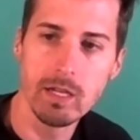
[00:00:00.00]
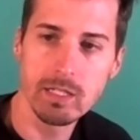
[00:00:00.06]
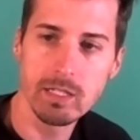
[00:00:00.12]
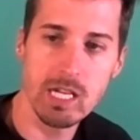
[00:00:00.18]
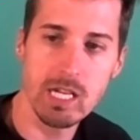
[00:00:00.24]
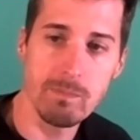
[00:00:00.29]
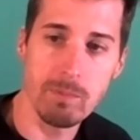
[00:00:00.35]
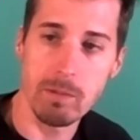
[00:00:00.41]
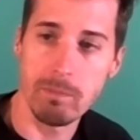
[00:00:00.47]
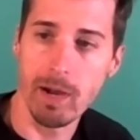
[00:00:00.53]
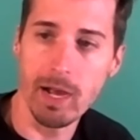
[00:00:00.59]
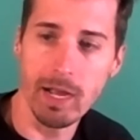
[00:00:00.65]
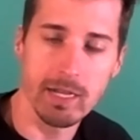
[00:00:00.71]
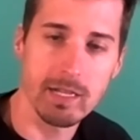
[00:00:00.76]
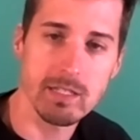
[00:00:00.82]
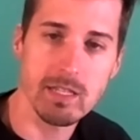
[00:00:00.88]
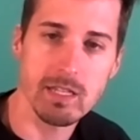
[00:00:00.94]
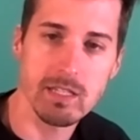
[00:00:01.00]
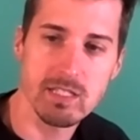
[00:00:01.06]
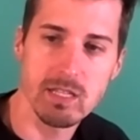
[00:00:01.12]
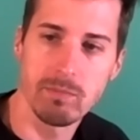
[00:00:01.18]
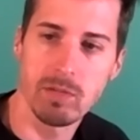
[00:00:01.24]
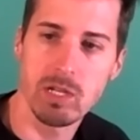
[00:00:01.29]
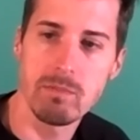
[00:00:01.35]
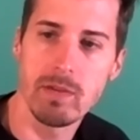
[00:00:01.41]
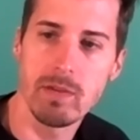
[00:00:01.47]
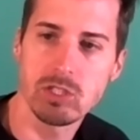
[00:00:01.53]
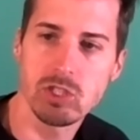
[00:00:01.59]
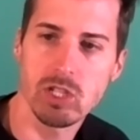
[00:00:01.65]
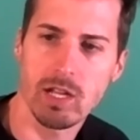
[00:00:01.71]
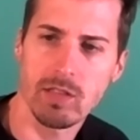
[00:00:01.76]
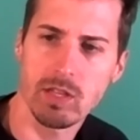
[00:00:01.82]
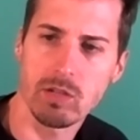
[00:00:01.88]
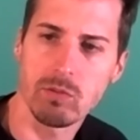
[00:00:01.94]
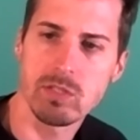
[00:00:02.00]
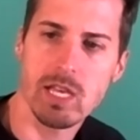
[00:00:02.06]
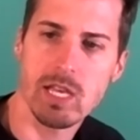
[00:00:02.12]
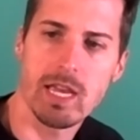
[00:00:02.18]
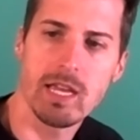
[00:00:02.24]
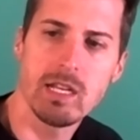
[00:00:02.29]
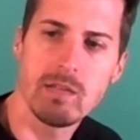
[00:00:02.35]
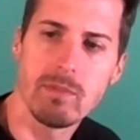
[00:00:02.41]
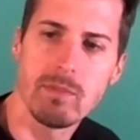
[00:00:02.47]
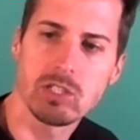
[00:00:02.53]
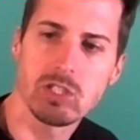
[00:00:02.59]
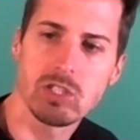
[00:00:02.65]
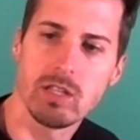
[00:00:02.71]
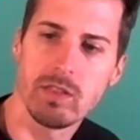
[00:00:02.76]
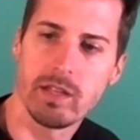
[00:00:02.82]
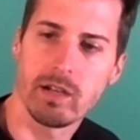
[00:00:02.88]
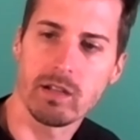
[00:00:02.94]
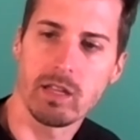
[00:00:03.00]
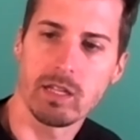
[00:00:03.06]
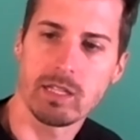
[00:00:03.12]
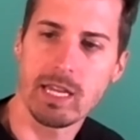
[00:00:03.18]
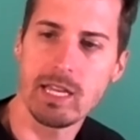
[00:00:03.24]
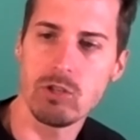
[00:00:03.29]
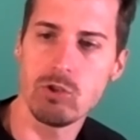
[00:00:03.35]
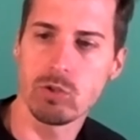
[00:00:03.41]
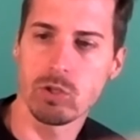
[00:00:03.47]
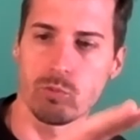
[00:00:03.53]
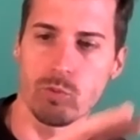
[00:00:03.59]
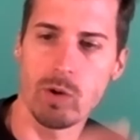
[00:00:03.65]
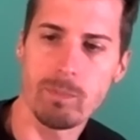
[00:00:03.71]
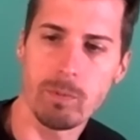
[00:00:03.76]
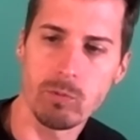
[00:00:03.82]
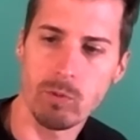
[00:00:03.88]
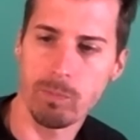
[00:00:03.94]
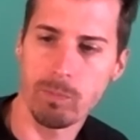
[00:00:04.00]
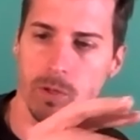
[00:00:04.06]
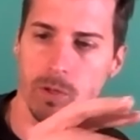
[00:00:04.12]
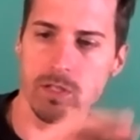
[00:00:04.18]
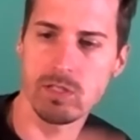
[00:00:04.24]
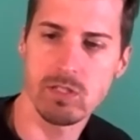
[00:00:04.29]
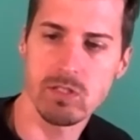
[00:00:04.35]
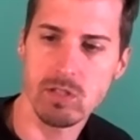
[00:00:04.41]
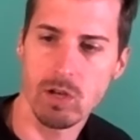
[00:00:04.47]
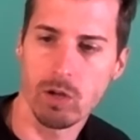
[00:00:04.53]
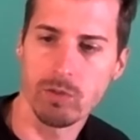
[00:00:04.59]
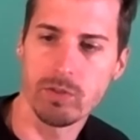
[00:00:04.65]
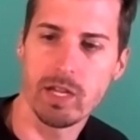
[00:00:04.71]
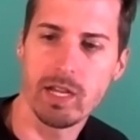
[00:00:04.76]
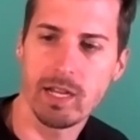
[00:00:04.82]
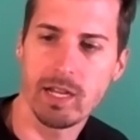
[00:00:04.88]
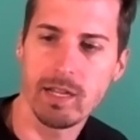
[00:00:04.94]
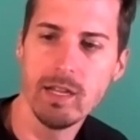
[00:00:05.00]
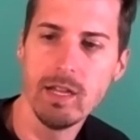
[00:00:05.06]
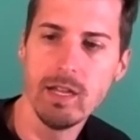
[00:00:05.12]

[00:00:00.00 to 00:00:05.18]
keep in mind, as somebody mentioned, I think it was Andy mentioned in there, like, hey, you could rip and replace this all day.